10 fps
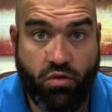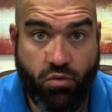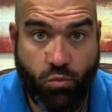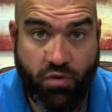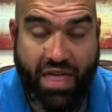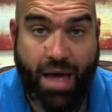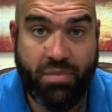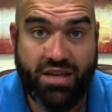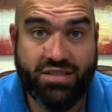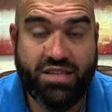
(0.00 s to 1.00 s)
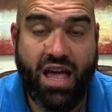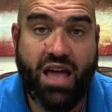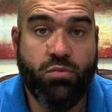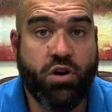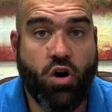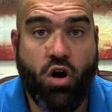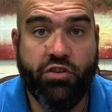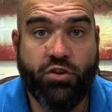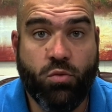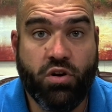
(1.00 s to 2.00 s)
With that being said, we are
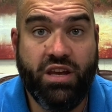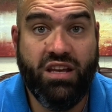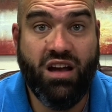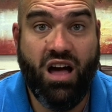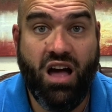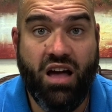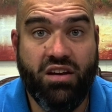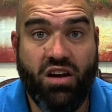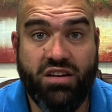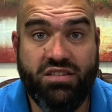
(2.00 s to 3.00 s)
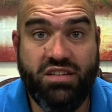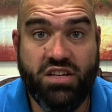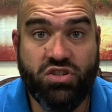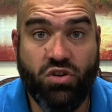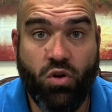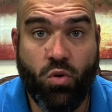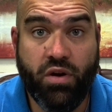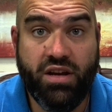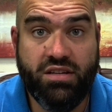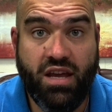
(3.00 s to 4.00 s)
also working on a digital
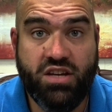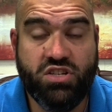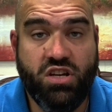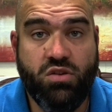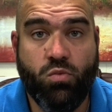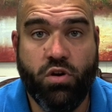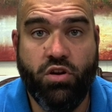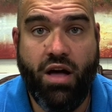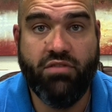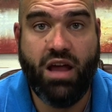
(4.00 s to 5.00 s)
orientation where you'll have an